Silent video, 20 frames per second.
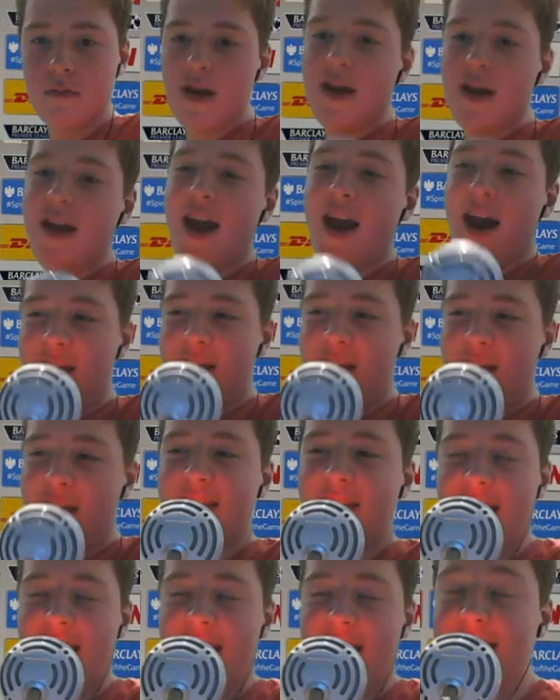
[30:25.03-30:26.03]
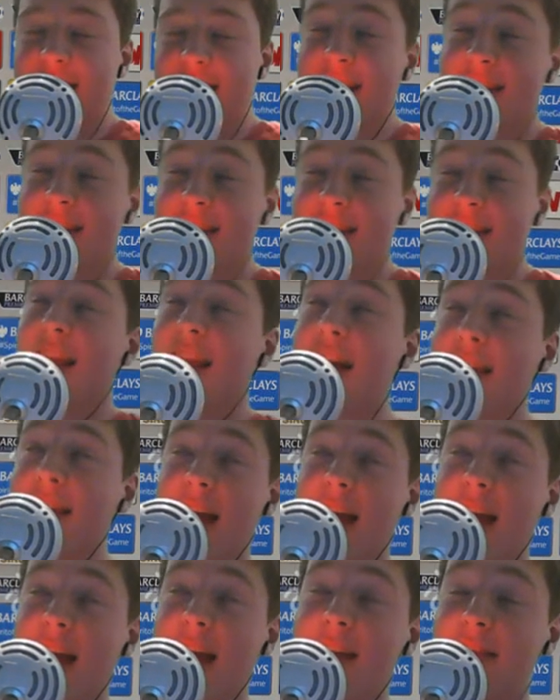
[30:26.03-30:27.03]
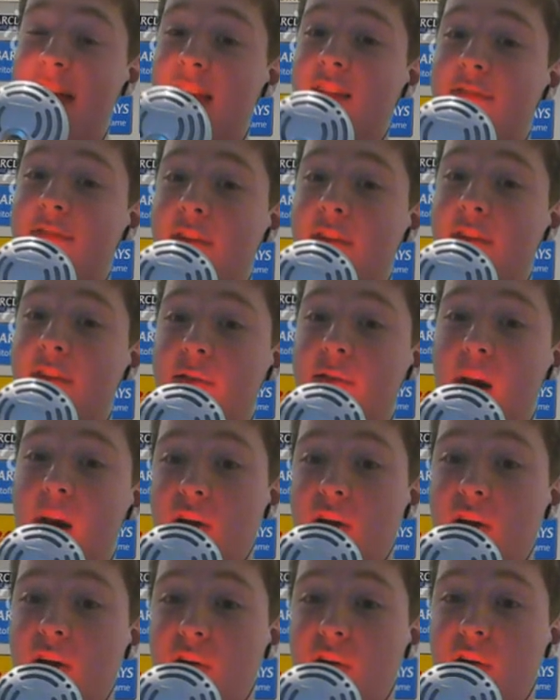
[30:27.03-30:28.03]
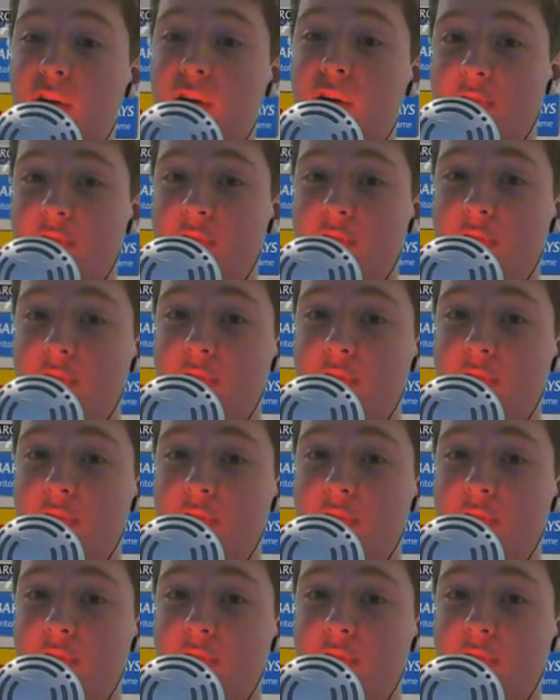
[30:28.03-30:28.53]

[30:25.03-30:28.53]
Yeah, right. Yeah, see you later, Zach. Thanks for coming on the stream.